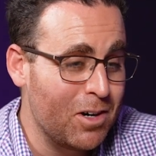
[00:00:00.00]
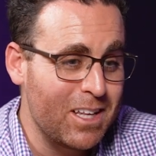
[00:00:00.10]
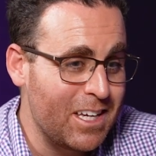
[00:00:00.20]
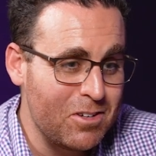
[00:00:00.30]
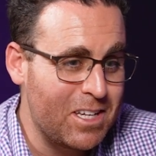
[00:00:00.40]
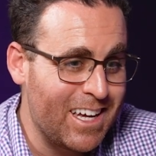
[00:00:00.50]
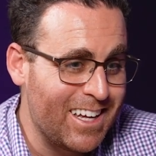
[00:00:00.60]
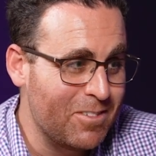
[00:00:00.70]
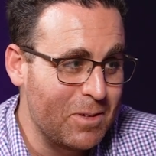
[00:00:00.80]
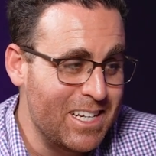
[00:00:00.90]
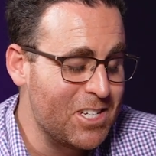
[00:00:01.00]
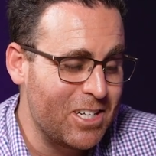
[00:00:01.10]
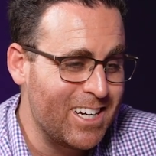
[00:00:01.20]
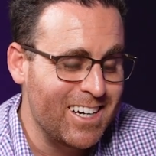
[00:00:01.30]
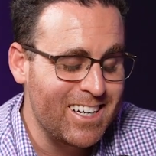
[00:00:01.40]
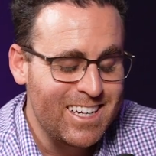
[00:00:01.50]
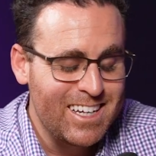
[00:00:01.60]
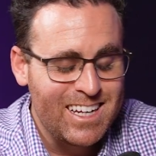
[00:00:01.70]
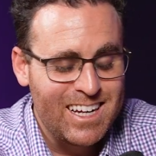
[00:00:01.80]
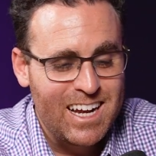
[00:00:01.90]
Like you can't. We need you here.
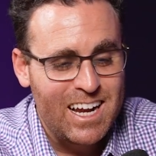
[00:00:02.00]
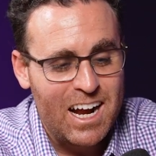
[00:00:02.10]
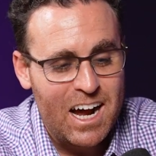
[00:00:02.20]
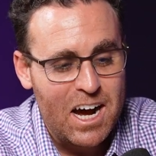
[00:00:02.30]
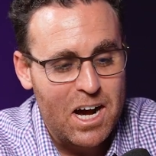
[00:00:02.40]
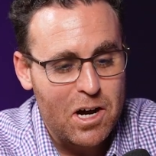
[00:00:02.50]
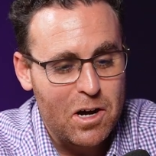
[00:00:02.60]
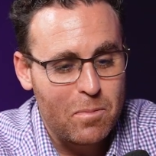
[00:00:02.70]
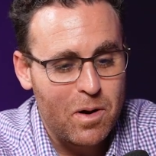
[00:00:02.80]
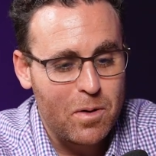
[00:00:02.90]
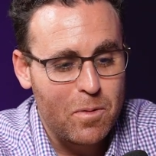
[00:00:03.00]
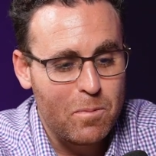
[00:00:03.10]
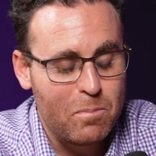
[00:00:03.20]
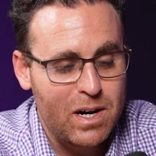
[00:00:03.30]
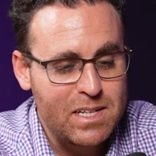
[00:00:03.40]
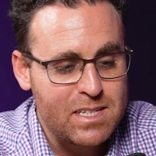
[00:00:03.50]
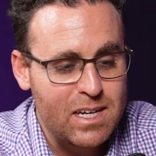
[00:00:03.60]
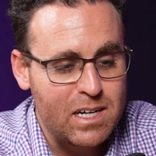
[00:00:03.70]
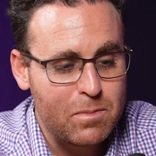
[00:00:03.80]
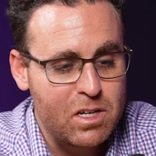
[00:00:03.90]
But
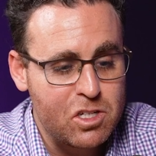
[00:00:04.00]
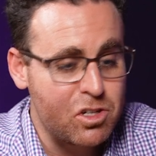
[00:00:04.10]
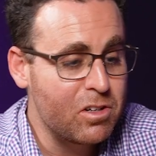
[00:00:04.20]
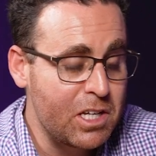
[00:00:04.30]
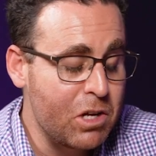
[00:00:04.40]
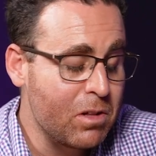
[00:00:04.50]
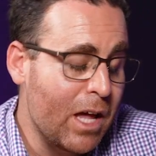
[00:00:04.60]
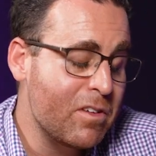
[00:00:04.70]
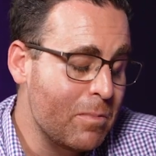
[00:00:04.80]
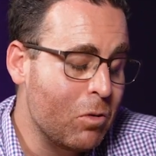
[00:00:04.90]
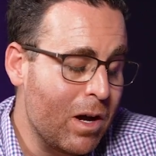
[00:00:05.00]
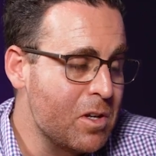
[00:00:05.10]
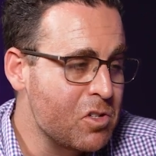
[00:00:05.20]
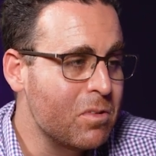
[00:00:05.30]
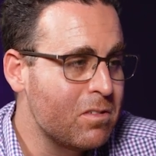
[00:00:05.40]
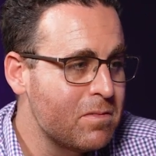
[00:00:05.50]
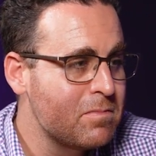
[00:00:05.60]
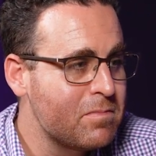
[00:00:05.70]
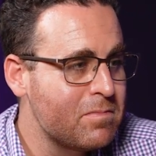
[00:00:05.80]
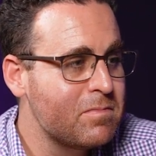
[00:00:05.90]
certainly your life can be quite miserable.
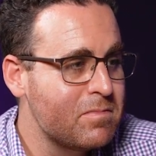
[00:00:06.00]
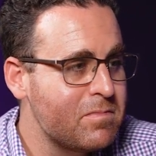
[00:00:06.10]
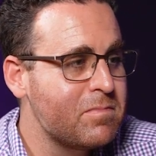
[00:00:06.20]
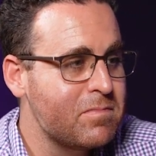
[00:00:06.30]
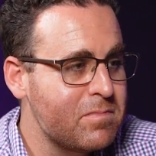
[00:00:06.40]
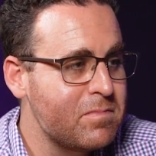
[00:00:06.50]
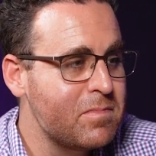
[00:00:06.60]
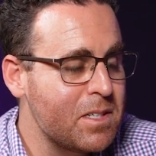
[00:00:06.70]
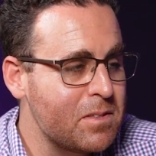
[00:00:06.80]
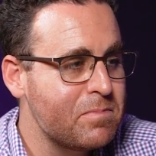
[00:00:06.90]
Yeah.